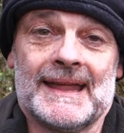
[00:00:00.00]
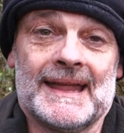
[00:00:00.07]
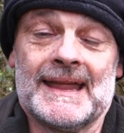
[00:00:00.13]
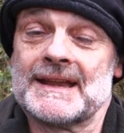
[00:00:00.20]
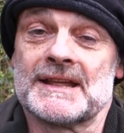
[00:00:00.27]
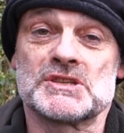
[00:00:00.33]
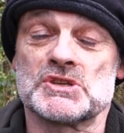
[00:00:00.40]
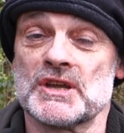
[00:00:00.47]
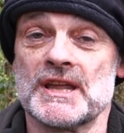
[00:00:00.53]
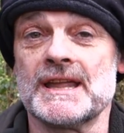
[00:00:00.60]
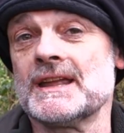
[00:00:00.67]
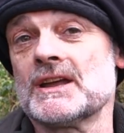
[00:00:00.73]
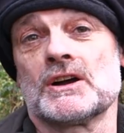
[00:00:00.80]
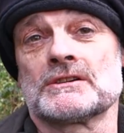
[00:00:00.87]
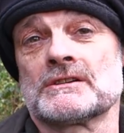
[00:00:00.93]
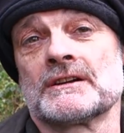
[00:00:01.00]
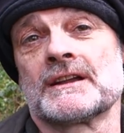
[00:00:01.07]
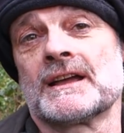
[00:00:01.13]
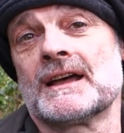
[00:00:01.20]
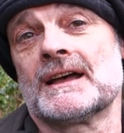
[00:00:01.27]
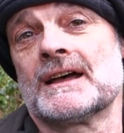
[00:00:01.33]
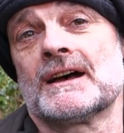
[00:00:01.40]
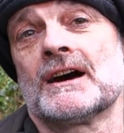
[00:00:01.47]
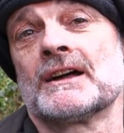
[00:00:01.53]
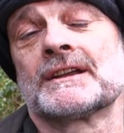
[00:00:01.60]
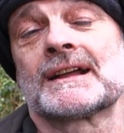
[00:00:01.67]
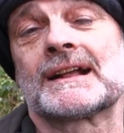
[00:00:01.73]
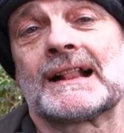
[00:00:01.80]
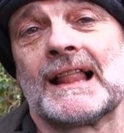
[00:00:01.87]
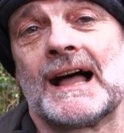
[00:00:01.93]
in a tree or on
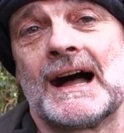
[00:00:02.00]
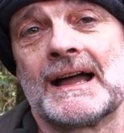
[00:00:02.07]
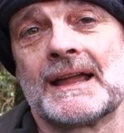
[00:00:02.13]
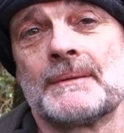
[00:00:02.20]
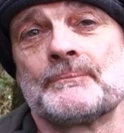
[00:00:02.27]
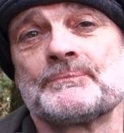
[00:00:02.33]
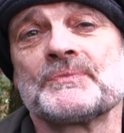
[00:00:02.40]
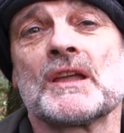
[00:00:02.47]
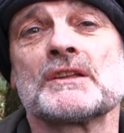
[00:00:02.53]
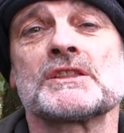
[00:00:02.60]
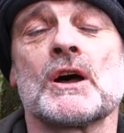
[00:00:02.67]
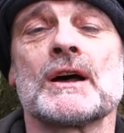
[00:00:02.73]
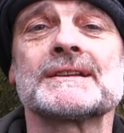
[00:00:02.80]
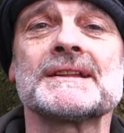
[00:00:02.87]
a climb. So I